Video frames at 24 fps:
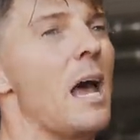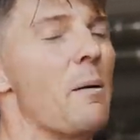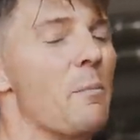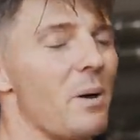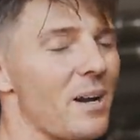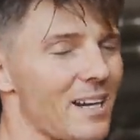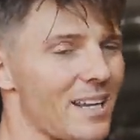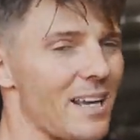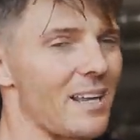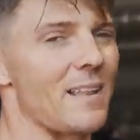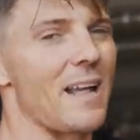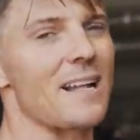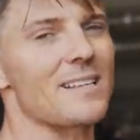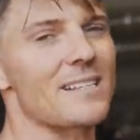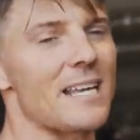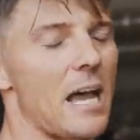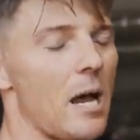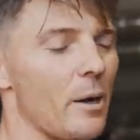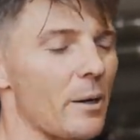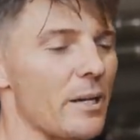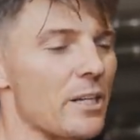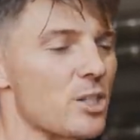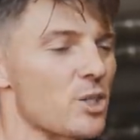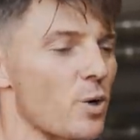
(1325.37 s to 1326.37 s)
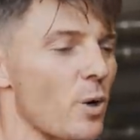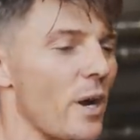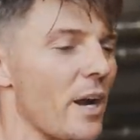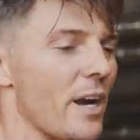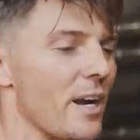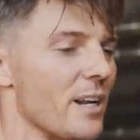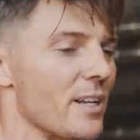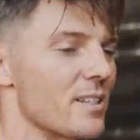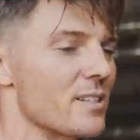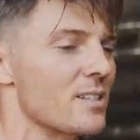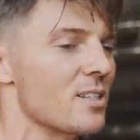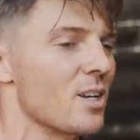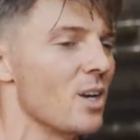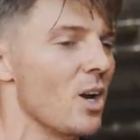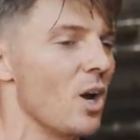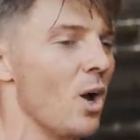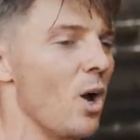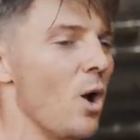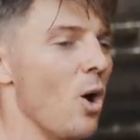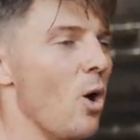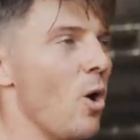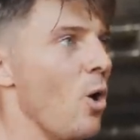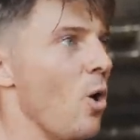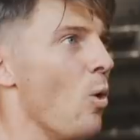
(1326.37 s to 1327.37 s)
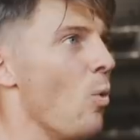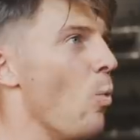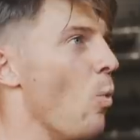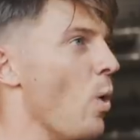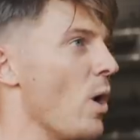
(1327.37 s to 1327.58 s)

But again, that's how he trains. Experience.